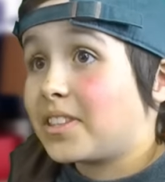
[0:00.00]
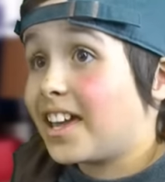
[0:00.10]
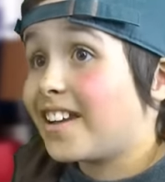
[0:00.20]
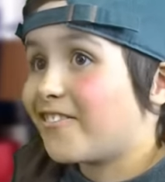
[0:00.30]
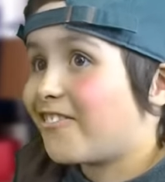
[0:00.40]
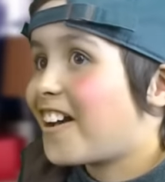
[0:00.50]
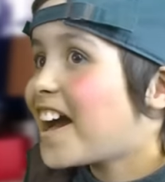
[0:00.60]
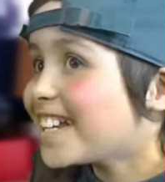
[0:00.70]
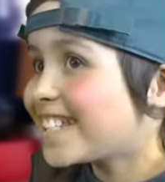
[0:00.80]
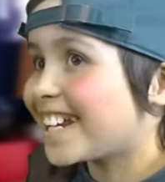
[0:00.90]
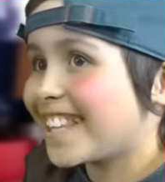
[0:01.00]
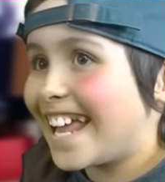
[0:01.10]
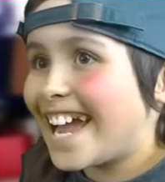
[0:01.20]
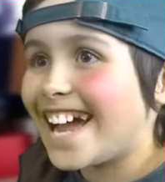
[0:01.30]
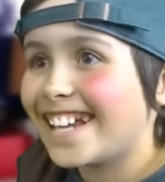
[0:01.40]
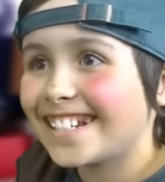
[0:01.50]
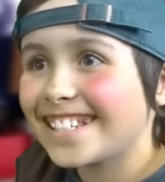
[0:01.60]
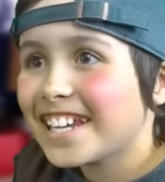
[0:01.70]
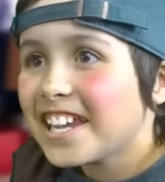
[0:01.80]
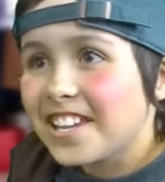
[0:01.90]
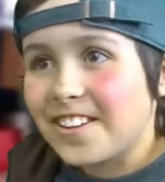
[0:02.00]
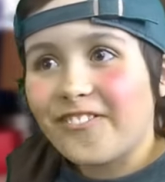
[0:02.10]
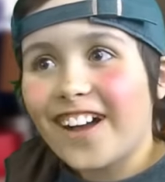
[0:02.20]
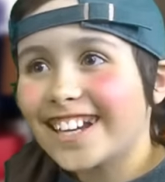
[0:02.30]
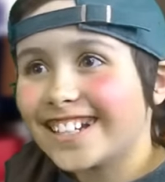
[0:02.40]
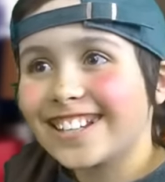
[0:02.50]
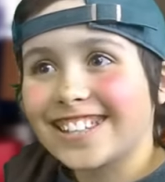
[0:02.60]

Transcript: Then right at the end, you find out